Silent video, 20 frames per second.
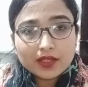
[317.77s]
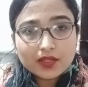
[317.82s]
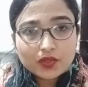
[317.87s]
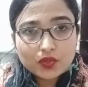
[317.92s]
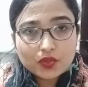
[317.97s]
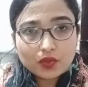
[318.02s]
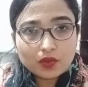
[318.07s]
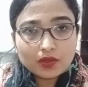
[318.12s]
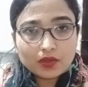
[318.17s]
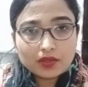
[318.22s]

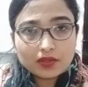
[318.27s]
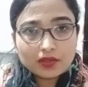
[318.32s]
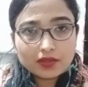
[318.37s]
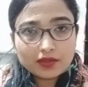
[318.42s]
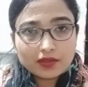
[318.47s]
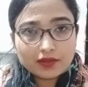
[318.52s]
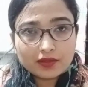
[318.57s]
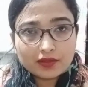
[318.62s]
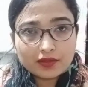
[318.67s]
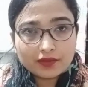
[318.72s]
So
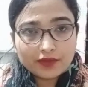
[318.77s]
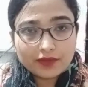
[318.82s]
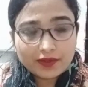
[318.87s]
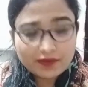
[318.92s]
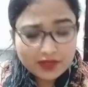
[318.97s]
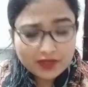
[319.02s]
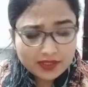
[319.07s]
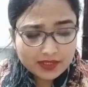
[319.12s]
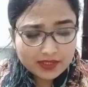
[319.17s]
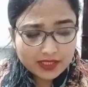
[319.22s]
when
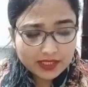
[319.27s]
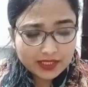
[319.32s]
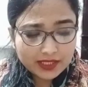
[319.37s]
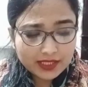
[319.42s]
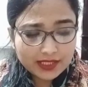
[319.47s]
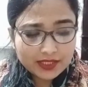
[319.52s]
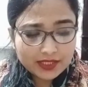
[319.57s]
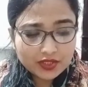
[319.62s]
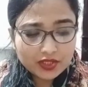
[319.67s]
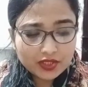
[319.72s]
we see
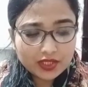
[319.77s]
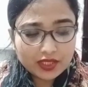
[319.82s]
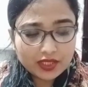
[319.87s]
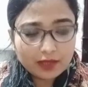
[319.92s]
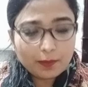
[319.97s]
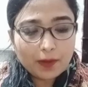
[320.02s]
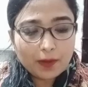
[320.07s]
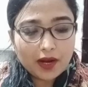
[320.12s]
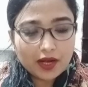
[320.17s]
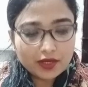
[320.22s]
the
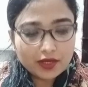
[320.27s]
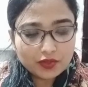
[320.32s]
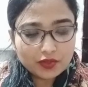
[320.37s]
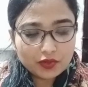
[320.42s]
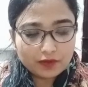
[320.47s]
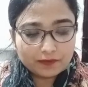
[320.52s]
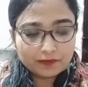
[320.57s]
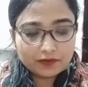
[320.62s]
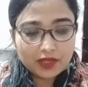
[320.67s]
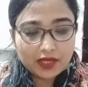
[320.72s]
interior part
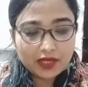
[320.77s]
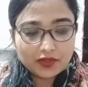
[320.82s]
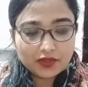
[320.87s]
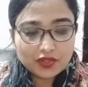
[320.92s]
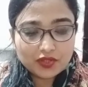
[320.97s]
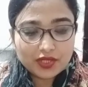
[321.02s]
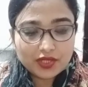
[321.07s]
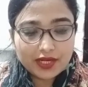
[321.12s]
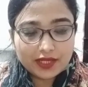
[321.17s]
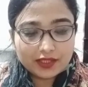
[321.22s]
of that
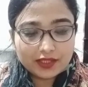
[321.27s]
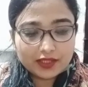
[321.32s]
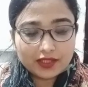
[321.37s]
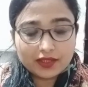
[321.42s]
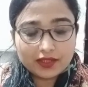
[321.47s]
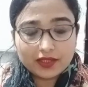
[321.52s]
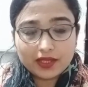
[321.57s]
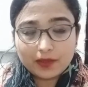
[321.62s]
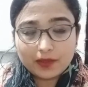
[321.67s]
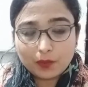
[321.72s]
shed,
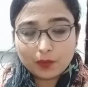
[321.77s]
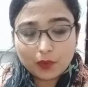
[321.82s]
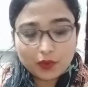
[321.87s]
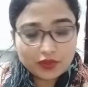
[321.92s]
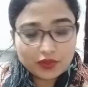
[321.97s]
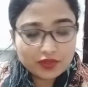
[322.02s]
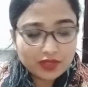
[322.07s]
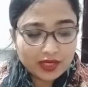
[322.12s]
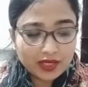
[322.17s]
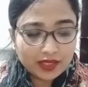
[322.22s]
then there
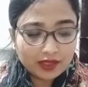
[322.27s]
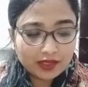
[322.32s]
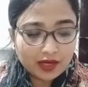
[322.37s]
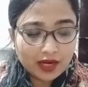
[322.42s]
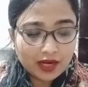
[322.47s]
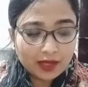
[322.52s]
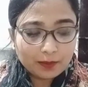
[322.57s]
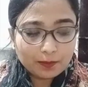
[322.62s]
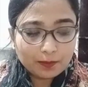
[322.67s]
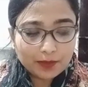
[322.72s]
was an
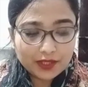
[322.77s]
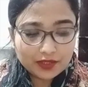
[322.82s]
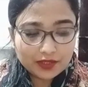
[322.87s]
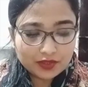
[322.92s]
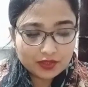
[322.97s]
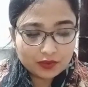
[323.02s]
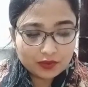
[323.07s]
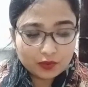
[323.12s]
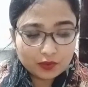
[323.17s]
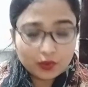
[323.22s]

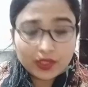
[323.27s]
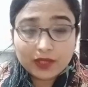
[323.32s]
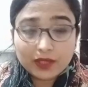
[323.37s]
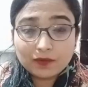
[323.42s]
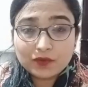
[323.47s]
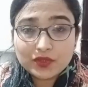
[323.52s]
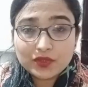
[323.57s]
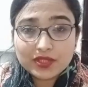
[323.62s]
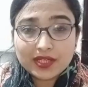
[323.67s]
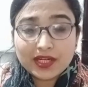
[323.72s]
unpainted, no, it
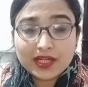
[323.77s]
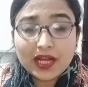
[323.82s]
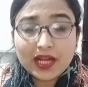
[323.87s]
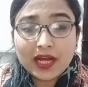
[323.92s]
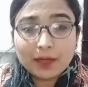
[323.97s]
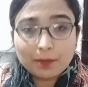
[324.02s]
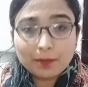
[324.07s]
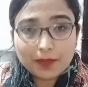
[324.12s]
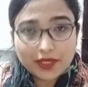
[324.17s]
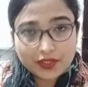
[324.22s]
was an
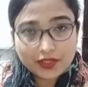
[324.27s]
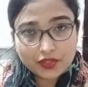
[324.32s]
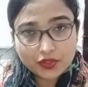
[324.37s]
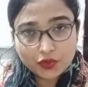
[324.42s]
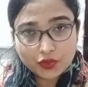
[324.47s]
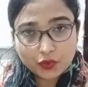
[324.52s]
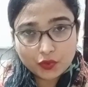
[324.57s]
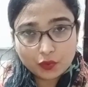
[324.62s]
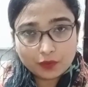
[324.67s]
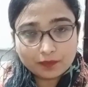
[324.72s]

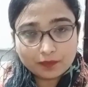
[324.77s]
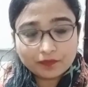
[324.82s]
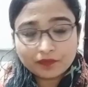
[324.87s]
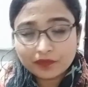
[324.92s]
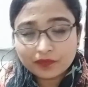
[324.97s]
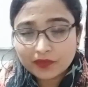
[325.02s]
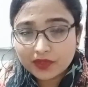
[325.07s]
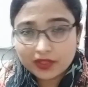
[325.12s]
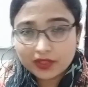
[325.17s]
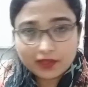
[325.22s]
unpainted room.
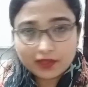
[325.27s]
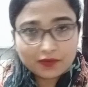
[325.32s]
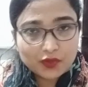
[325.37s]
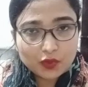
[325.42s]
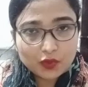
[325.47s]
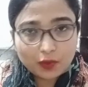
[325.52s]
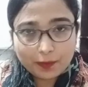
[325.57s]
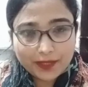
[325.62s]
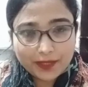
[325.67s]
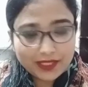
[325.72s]
There was
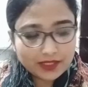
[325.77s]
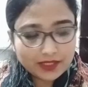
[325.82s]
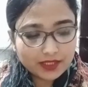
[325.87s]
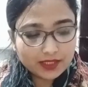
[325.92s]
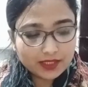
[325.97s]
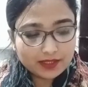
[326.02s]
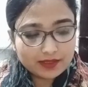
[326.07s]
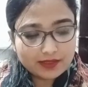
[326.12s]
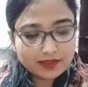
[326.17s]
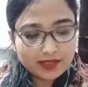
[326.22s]
no
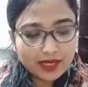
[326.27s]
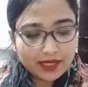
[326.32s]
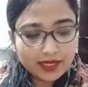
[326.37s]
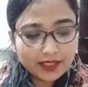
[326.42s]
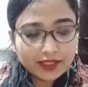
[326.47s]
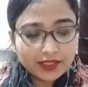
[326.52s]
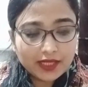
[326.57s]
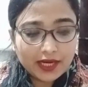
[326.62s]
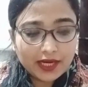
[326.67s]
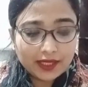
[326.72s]
painting
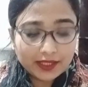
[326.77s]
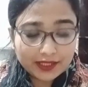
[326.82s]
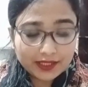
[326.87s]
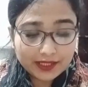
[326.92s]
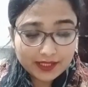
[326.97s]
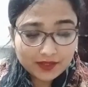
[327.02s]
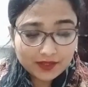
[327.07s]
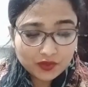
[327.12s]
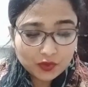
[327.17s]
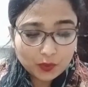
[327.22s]
inside, and
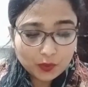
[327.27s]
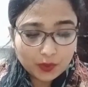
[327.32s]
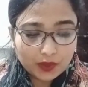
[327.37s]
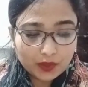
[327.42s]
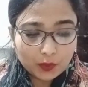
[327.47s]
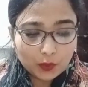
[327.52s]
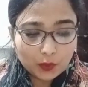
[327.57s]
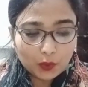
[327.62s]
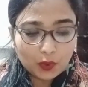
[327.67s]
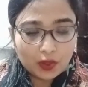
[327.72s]
against
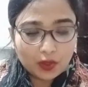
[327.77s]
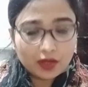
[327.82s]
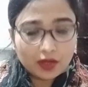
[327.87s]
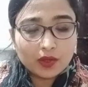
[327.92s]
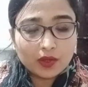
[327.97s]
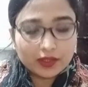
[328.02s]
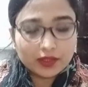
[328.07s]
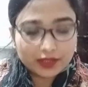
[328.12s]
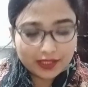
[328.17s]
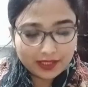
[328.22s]
one wall
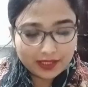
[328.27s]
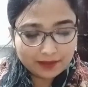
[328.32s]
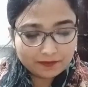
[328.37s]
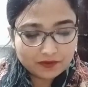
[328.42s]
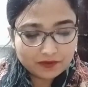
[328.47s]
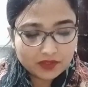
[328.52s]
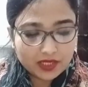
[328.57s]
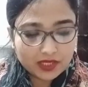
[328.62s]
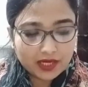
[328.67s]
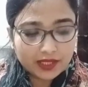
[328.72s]
on the left
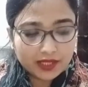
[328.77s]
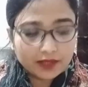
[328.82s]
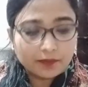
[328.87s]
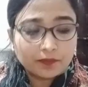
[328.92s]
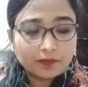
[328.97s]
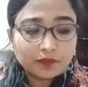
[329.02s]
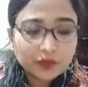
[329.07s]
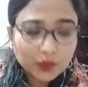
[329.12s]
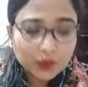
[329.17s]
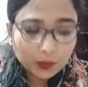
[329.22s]
side,
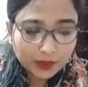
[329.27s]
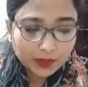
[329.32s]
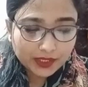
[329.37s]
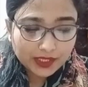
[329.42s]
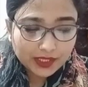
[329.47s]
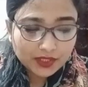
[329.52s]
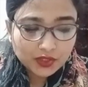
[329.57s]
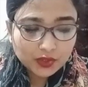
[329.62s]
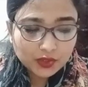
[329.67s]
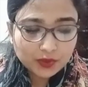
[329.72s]
we
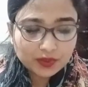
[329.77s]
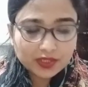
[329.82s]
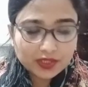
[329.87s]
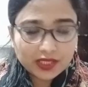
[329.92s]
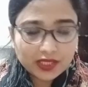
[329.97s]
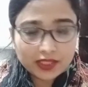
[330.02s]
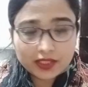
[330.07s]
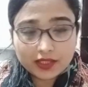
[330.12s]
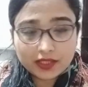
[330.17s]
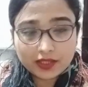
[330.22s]
get to
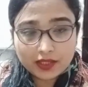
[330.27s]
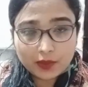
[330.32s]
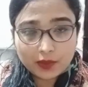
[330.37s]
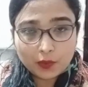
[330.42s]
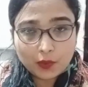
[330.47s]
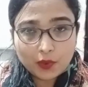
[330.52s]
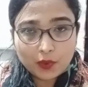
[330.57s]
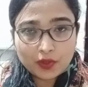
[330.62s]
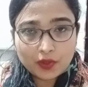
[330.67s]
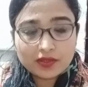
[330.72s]
see that there
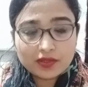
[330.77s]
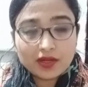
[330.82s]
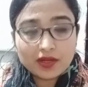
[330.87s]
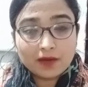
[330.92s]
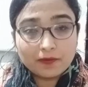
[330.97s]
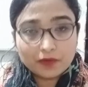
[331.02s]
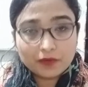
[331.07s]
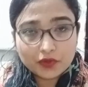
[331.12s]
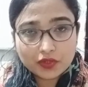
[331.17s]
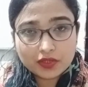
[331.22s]
was a
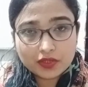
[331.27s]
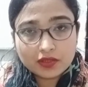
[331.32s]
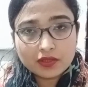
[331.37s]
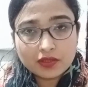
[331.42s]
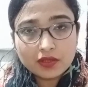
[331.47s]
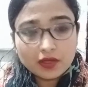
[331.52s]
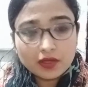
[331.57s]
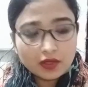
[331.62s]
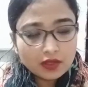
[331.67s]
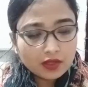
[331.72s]

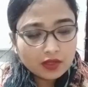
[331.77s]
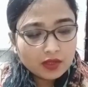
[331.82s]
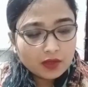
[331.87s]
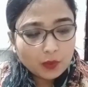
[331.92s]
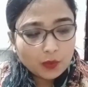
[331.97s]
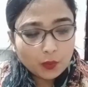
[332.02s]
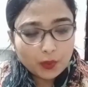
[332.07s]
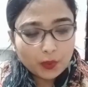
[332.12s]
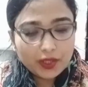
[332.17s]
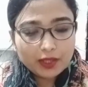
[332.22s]
wooden
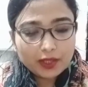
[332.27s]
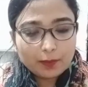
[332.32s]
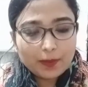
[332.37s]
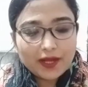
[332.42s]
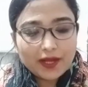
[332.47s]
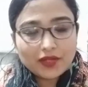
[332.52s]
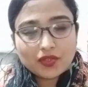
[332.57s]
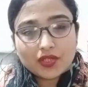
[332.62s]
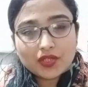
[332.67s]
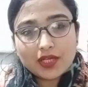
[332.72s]

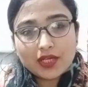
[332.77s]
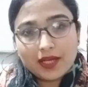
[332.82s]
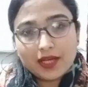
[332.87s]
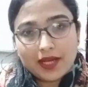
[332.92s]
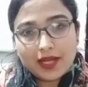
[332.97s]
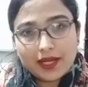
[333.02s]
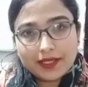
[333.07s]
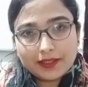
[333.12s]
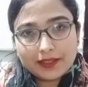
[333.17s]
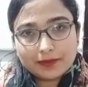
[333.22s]
workbench
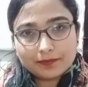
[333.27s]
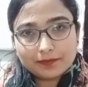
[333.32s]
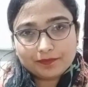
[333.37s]
lying.